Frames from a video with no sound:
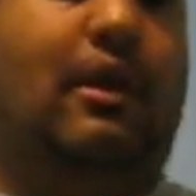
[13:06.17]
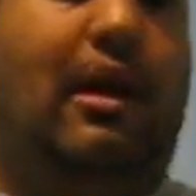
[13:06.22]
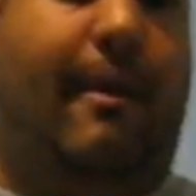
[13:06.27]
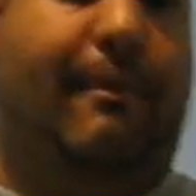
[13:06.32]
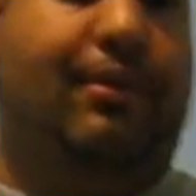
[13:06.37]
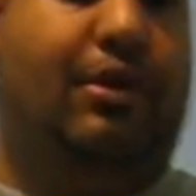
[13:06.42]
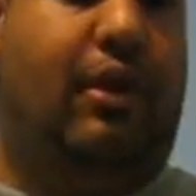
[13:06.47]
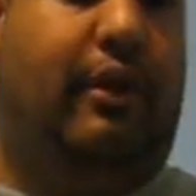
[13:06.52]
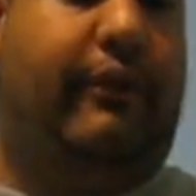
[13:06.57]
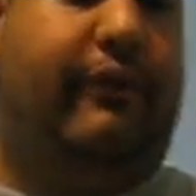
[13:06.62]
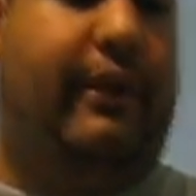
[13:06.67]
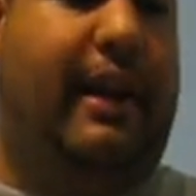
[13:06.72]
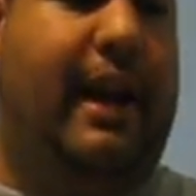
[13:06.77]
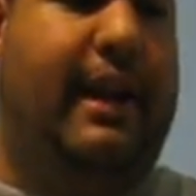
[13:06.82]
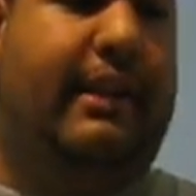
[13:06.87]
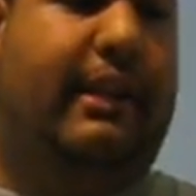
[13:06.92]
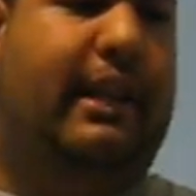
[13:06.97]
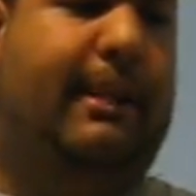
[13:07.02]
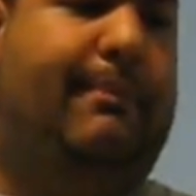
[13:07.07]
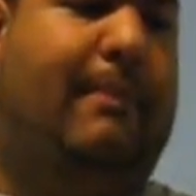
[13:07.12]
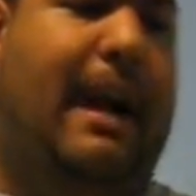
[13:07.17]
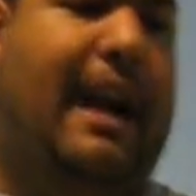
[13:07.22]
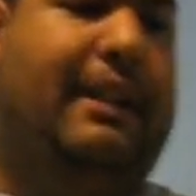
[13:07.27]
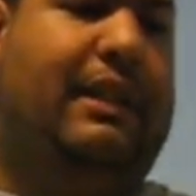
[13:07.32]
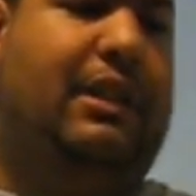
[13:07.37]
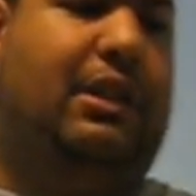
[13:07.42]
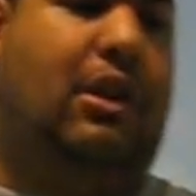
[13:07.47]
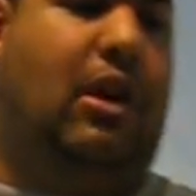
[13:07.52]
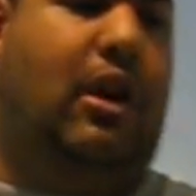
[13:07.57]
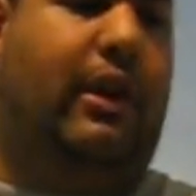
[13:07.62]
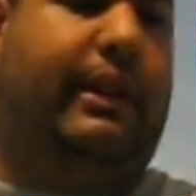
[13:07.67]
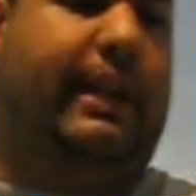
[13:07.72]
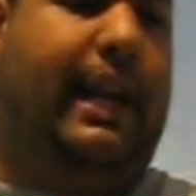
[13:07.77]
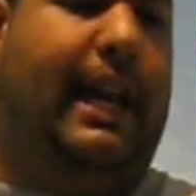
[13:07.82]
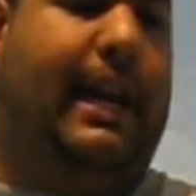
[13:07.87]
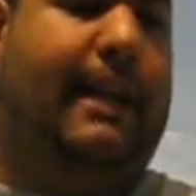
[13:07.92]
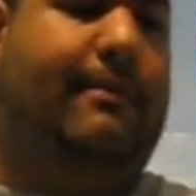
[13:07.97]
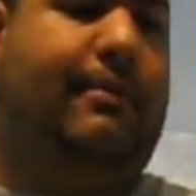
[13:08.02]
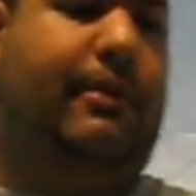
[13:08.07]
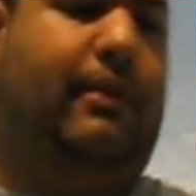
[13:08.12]
I'm sure phrase these boxing card
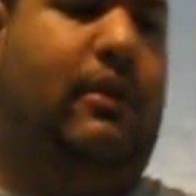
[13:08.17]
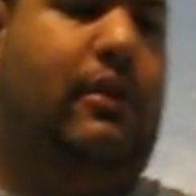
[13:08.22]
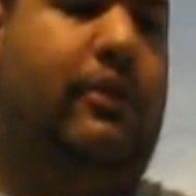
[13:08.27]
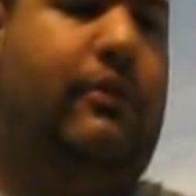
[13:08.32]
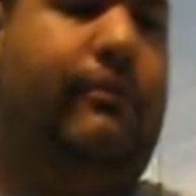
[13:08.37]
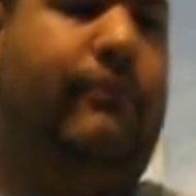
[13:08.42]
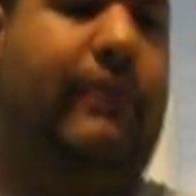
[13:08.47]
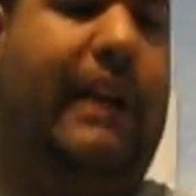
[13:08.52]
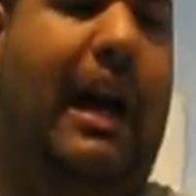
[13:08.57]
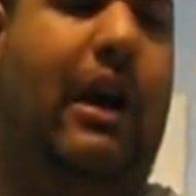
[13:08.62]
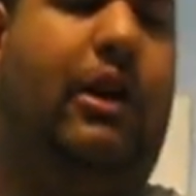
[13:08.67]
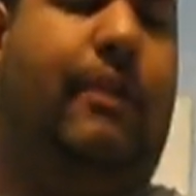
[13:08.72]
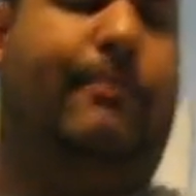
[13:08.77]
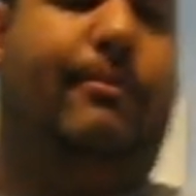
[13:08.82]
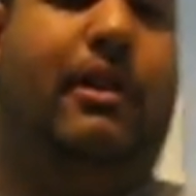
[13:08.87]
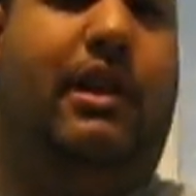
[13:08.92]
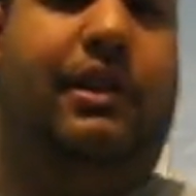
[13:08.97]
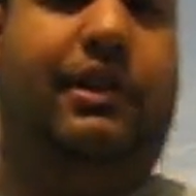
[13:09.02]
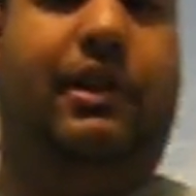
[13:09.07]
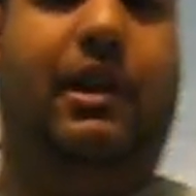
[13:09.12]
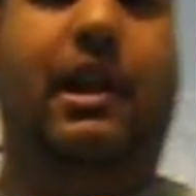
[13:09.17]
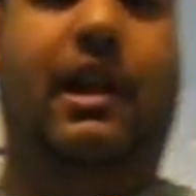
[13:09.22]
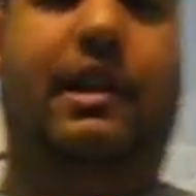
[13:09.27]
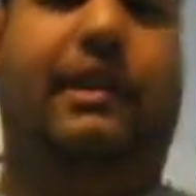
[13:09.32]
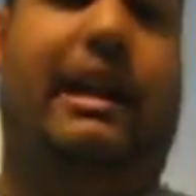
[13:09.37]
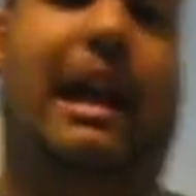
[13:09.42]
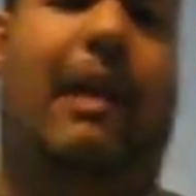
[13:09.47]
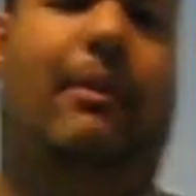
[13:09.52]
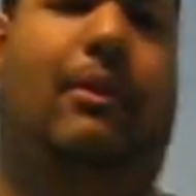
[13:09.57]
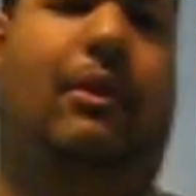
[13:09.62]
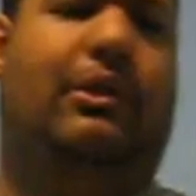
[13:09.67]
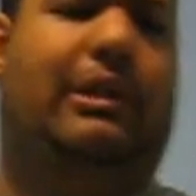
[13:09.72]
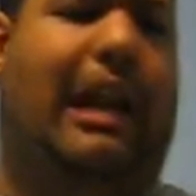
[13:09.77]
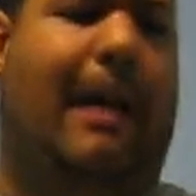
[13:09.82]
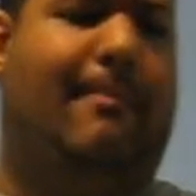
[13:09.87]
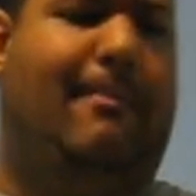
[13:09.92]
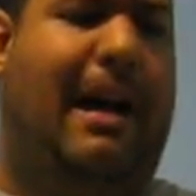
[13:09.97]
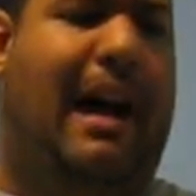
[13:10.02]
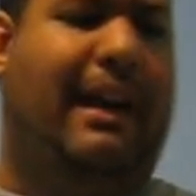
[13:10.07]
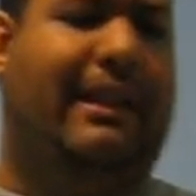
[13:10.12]
games, Counter-Punch, J.I.
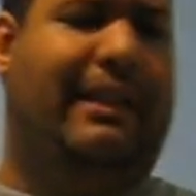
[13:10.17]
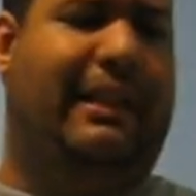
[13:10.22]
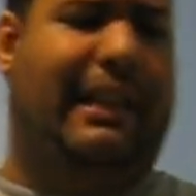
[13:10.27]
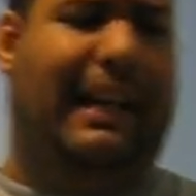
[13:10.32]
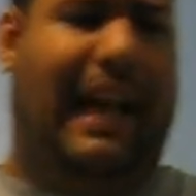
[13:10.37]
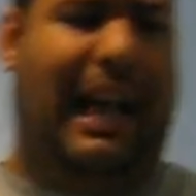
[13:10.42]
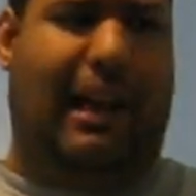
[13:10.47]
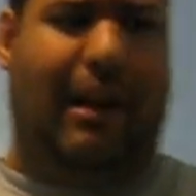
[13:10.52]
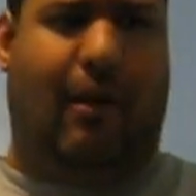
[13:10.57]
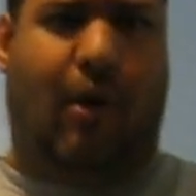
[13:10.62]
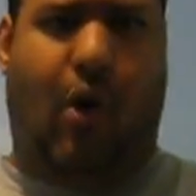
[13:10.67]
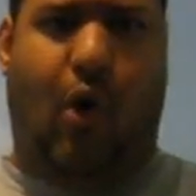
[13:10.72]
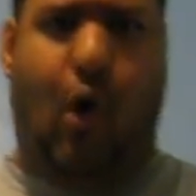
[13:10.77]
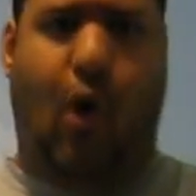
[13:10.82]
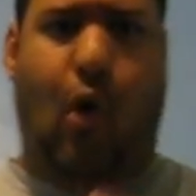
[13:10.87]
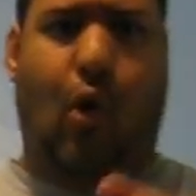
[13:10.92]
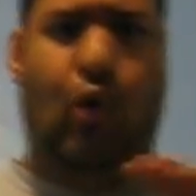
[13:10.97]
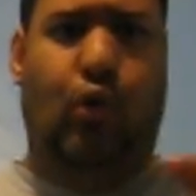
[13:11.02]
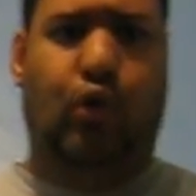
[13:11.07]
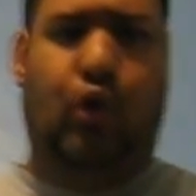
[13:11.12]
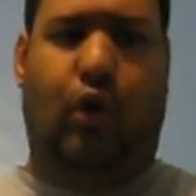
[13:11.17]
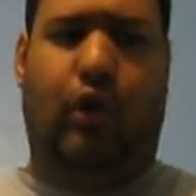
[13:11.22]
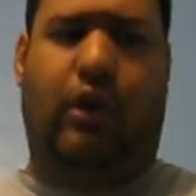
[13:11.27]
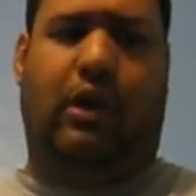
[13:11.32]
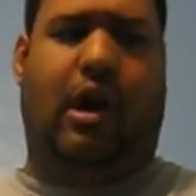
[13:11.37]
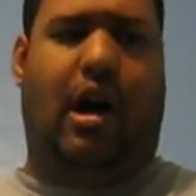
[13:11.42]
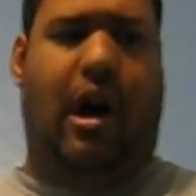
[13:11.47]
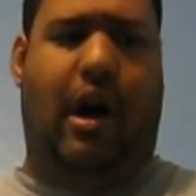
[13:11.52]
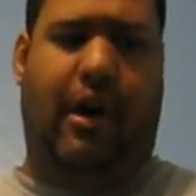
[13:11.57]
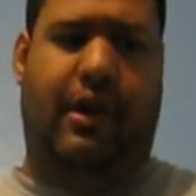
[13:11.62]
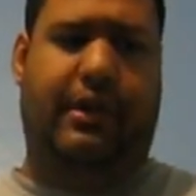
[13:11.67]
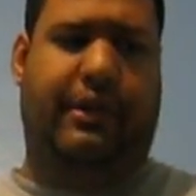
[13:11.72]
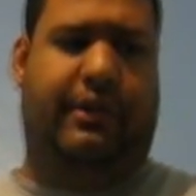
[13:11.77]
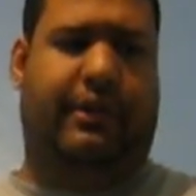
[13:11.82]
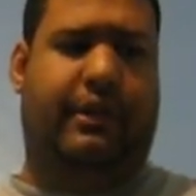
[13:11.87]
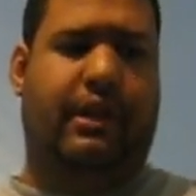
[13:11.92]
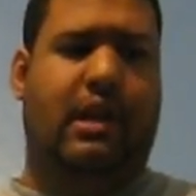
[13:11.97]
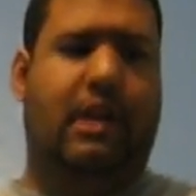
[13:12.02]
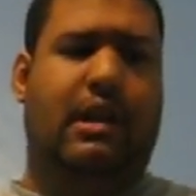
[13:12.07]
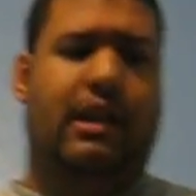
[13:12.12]
Real-Time Boxing, they got a whole lot of
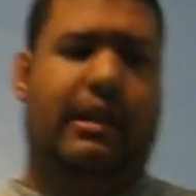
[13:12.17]
cards.